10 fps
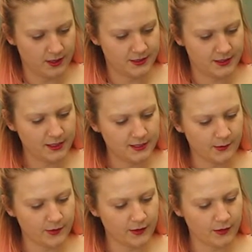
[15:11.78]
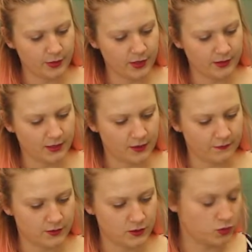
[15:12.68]
tell us something that the plant life
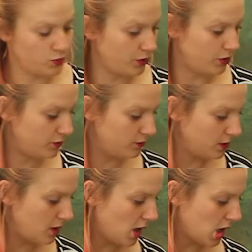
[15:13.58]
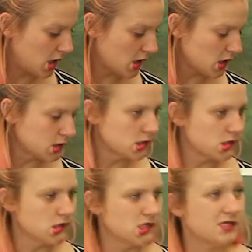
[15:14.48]
has taught you.
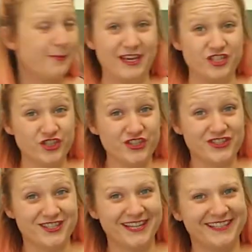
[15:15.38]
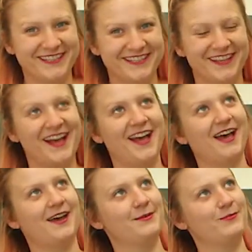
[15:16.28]
Patience.
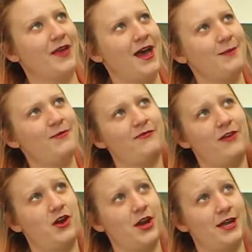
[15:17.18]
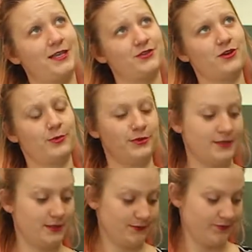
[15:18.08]
I'm a very highly strung
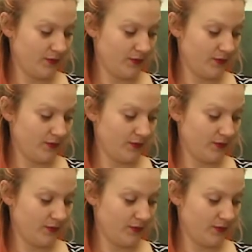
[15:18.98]
person,